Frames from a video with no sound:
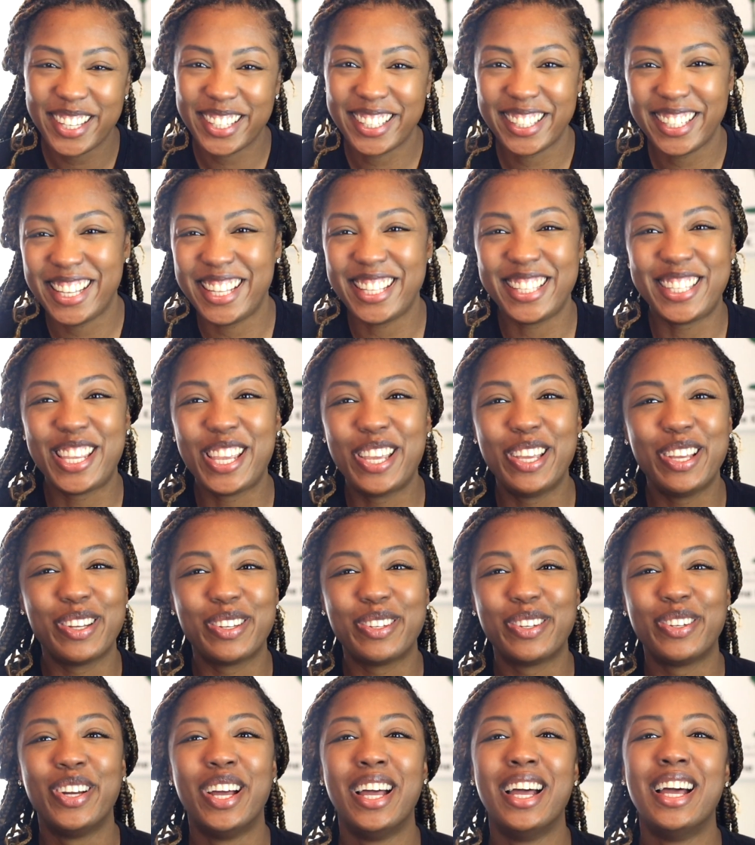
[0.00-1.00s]
lead
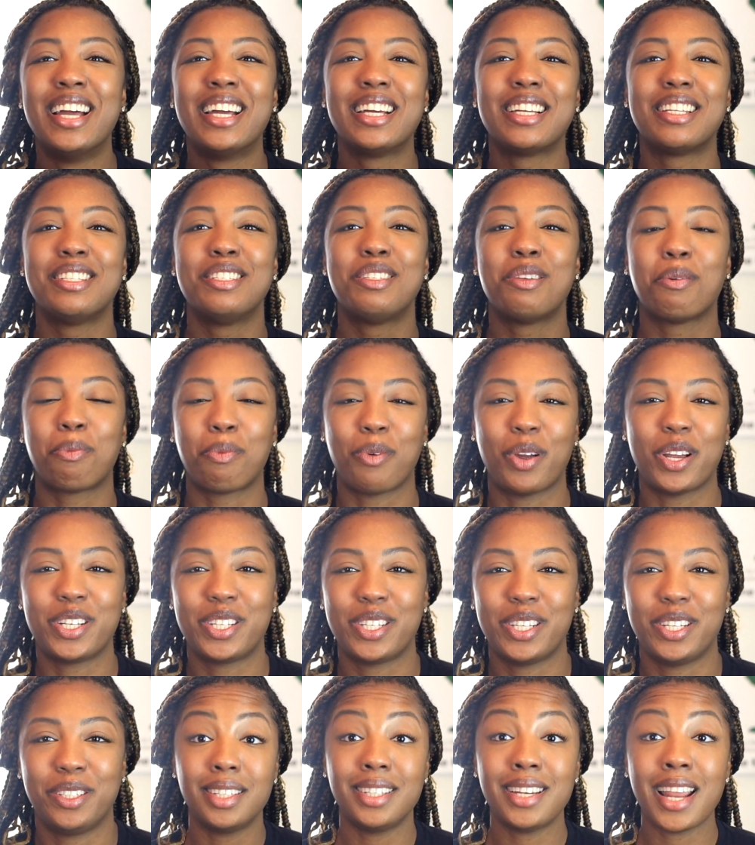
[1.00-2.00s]
to
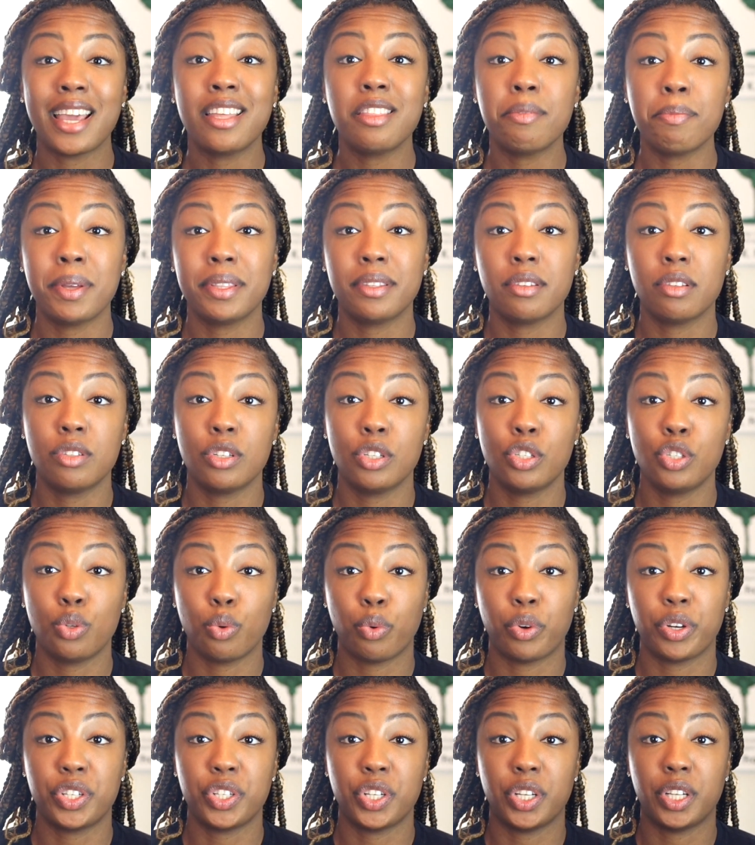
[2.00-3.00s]
depression. The 9th mental
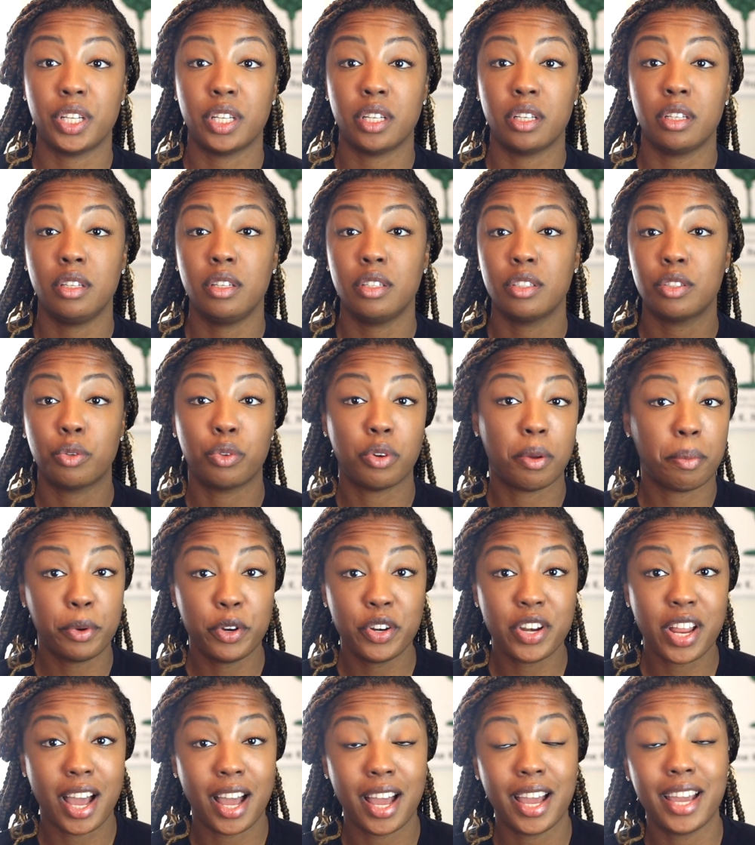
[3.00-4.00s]
distortion, so
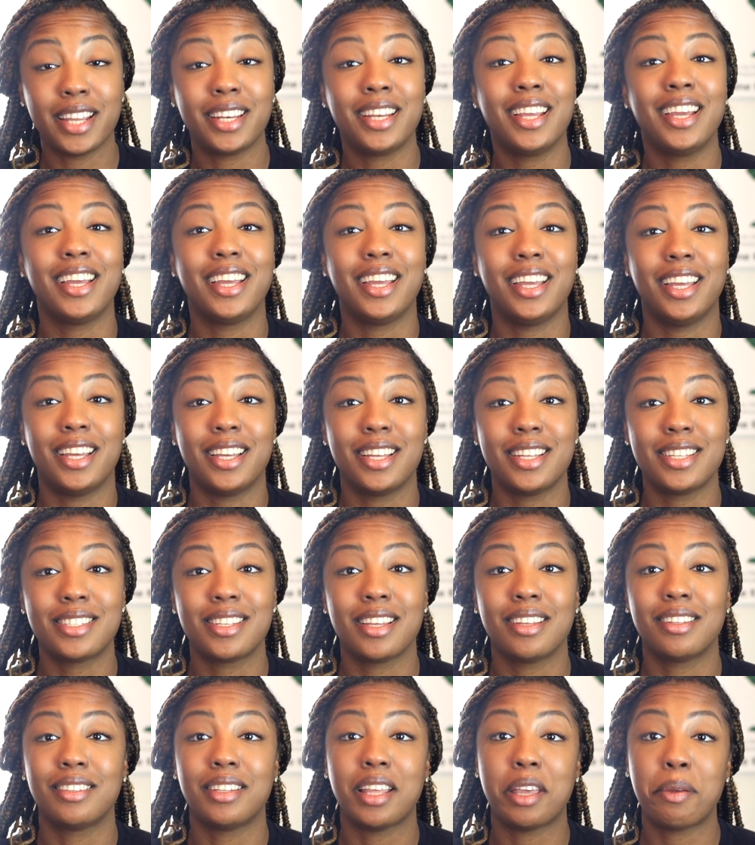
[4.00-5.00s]
number 9,
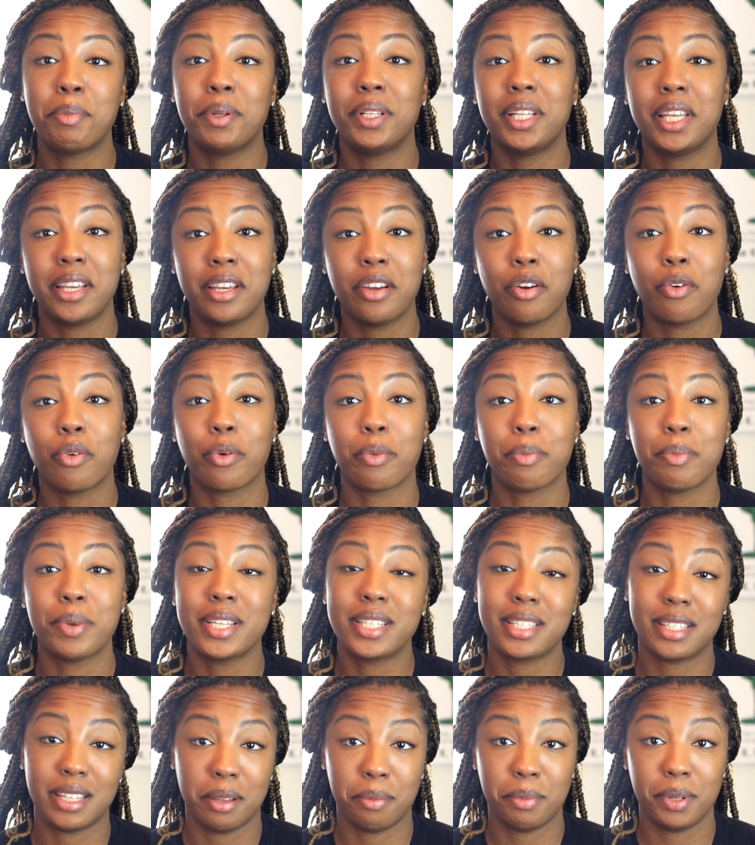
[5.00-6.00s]
is labeling or
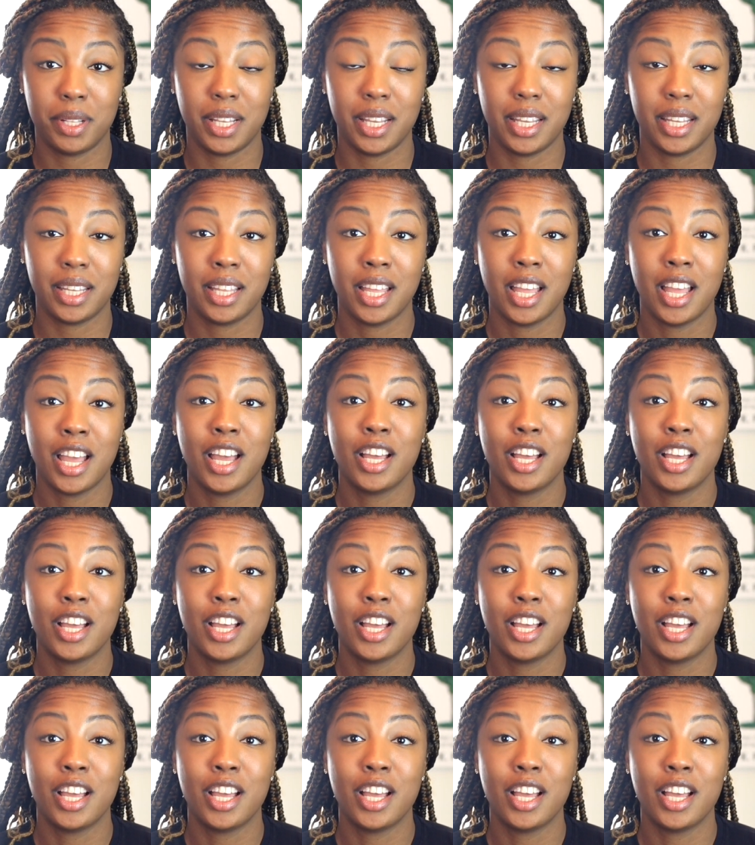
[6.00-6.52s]
mislabeling.